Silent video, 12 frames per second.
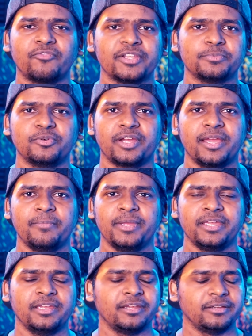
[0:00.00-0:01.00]
Facebook
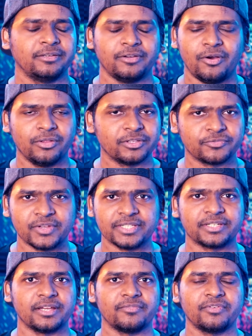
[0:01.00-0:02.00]
gaming, all those fun
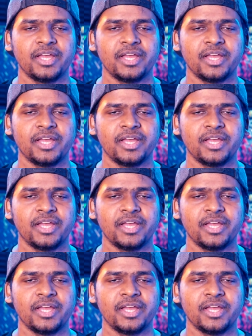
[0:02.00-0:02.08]
stuff.